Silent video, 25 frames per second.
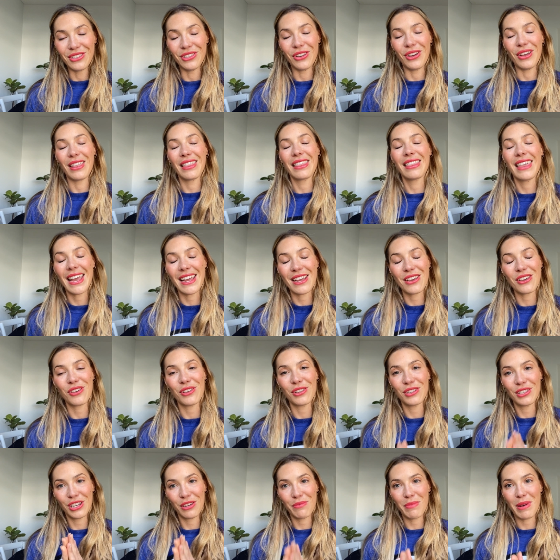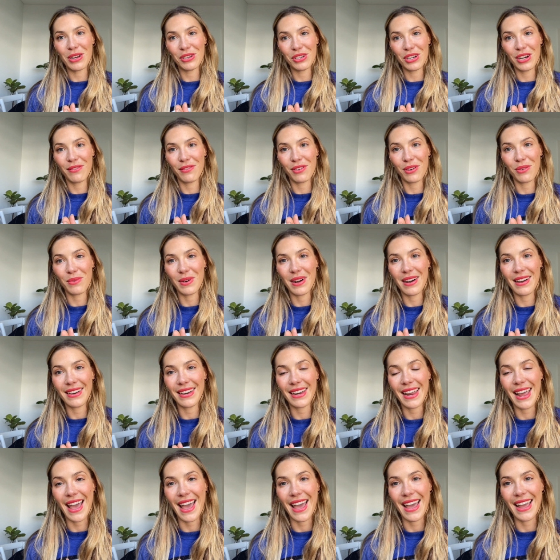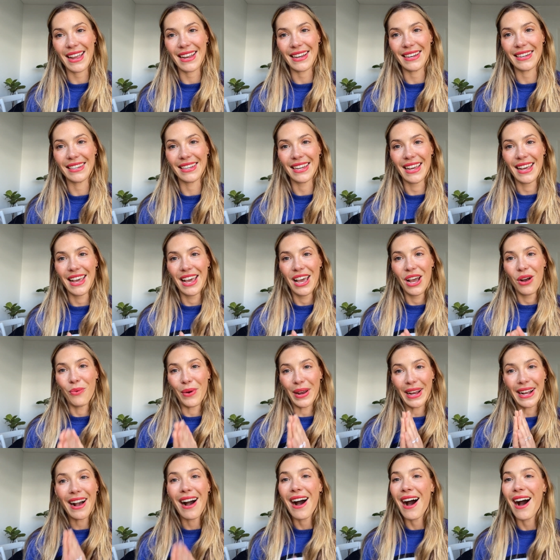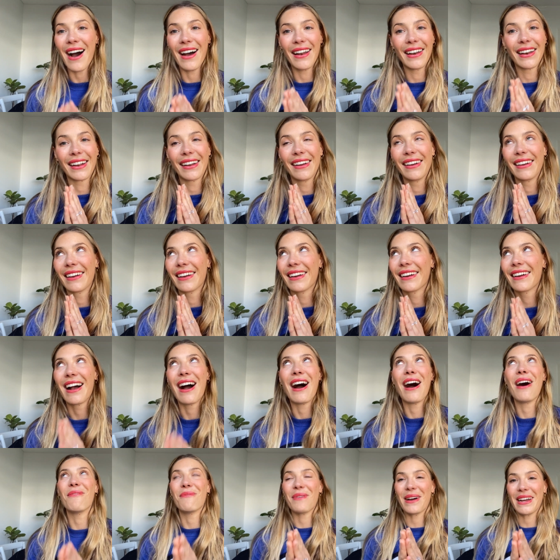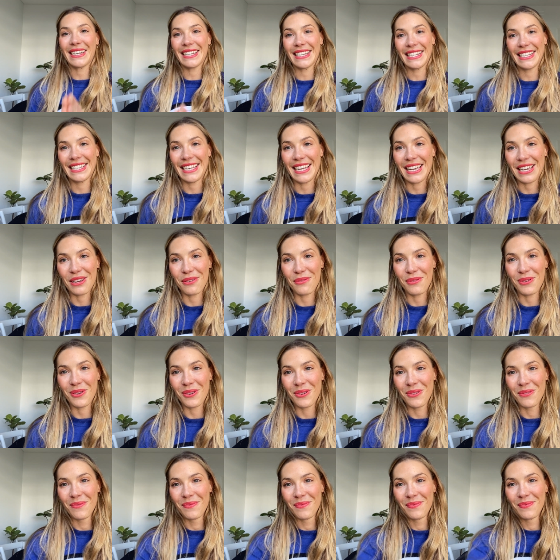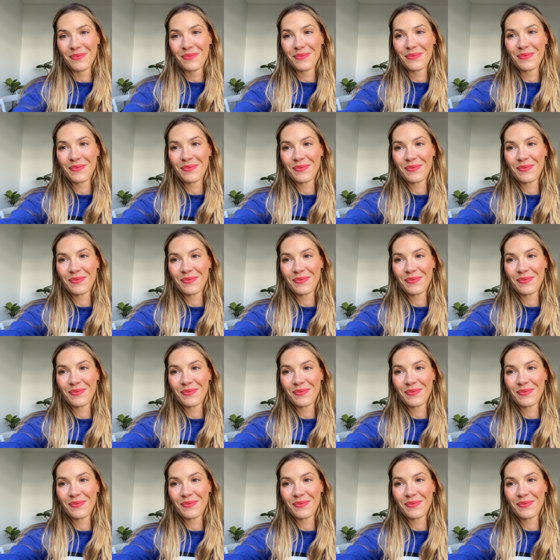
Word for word: So thank you so much everyone and we can't can't wait to see you all.